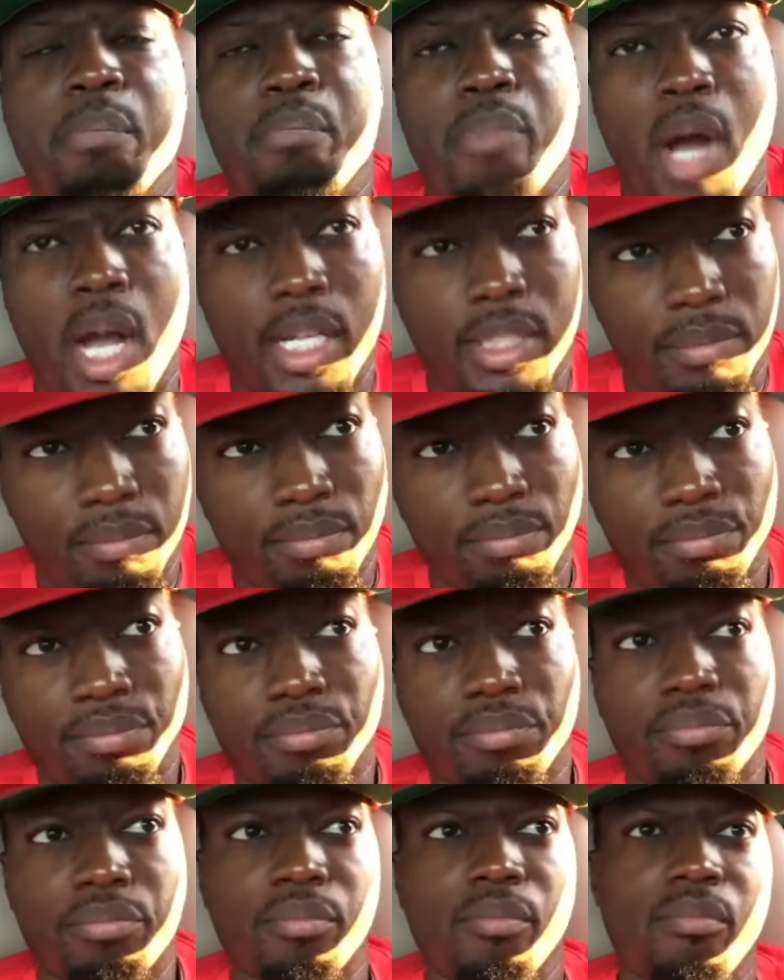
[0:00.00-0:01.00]
But
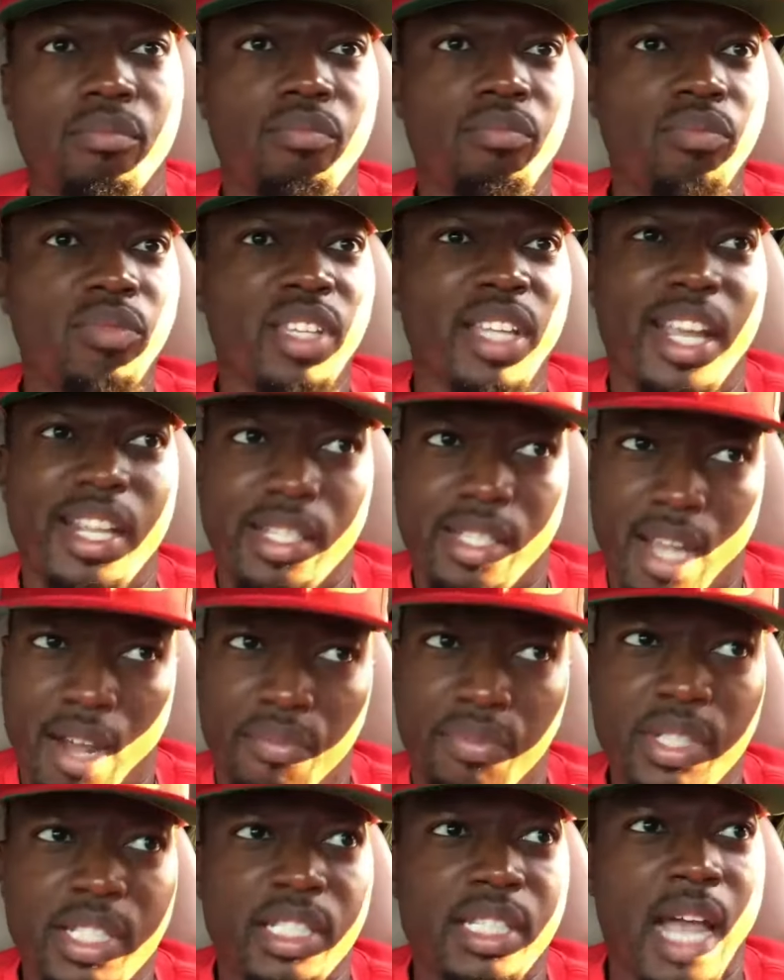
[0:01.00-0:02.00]
they
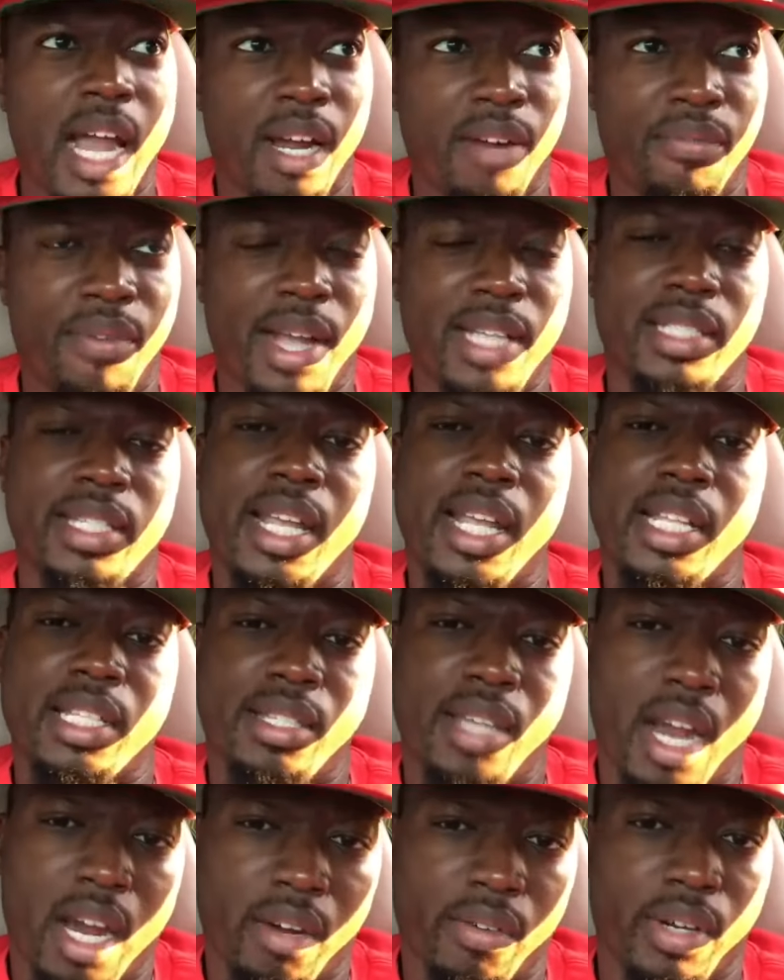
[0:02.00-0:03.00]
definitely sacrificed their
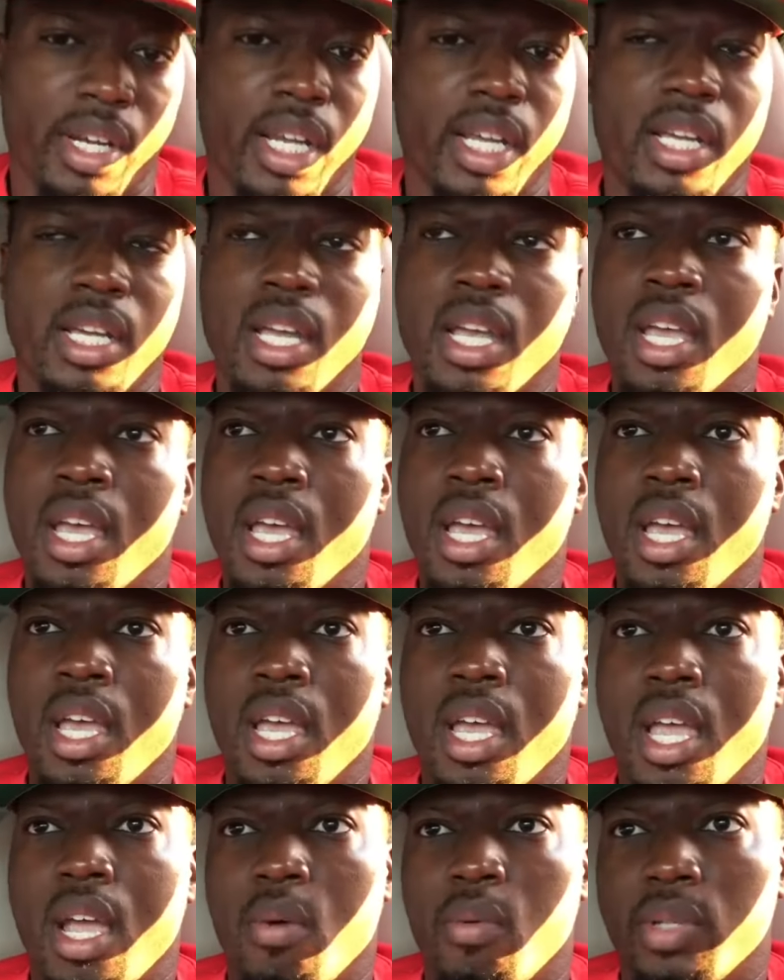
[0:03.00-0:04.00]
integrity
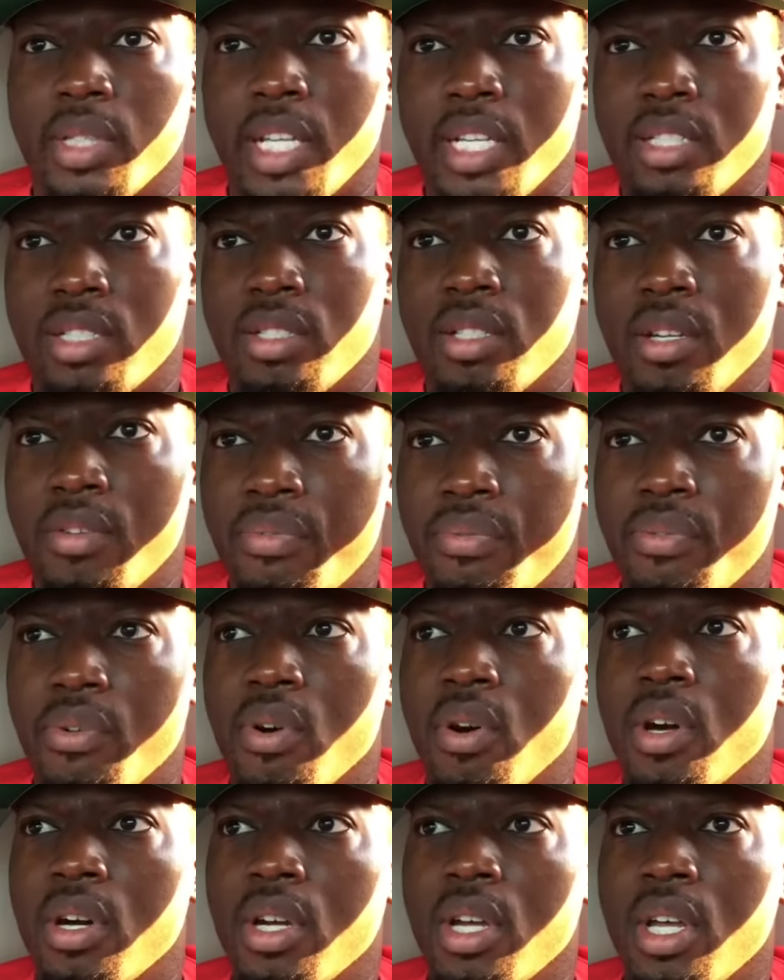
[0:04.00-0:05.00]
and what they stood
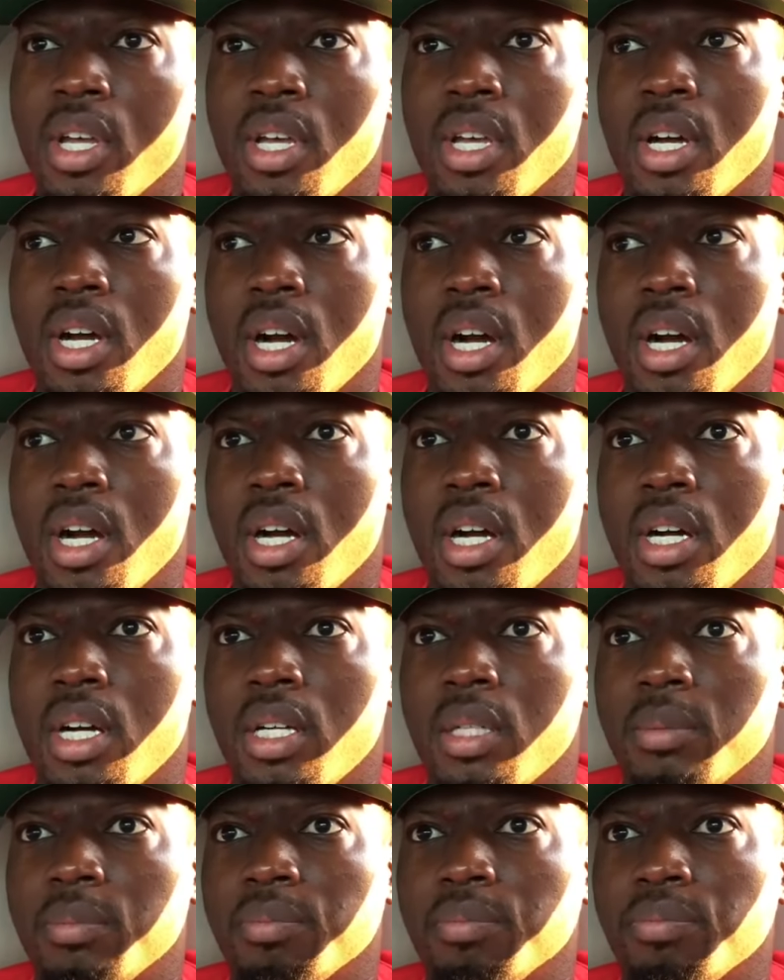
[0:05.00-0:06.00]
for.
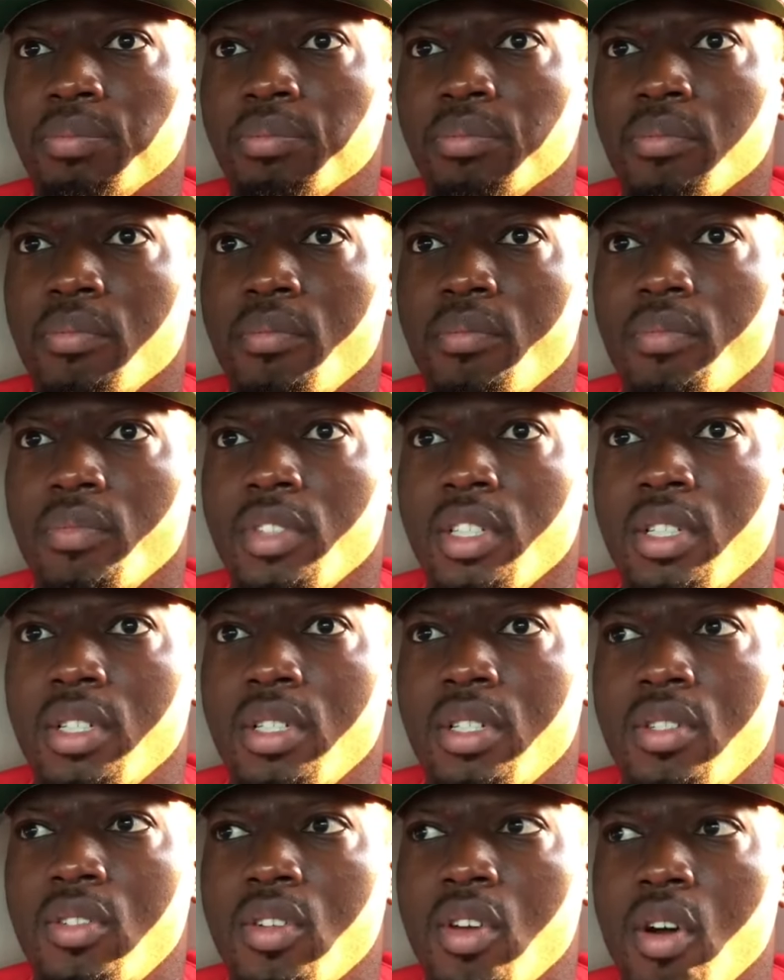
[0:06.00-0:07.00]
Um, you